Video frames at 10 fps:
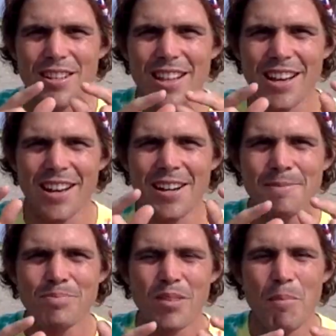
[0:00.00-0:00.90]
The
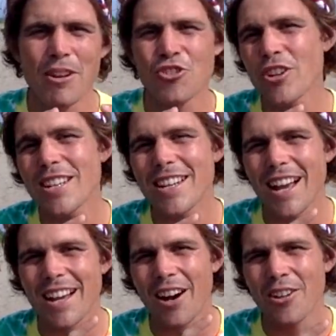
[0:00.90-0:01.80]
Madrid de
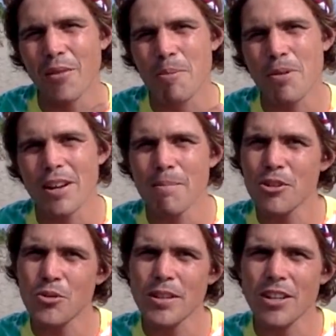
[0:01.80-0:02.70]
Cacao that we put in
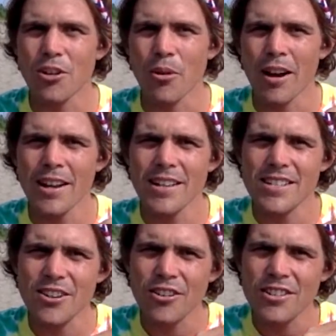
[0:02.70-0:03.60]
between the Kauai,
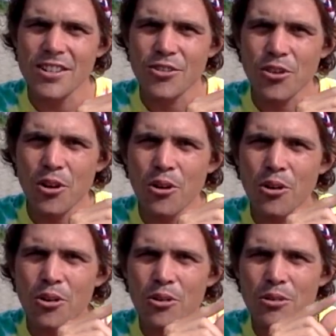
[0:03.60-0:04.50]
it's starting to
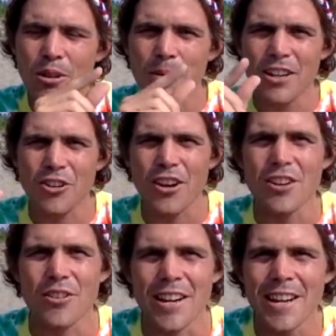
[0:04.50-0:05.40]
grow a little bit of
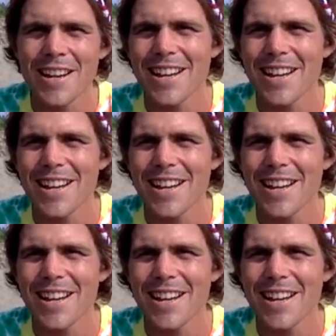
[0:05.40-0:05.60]
greenery.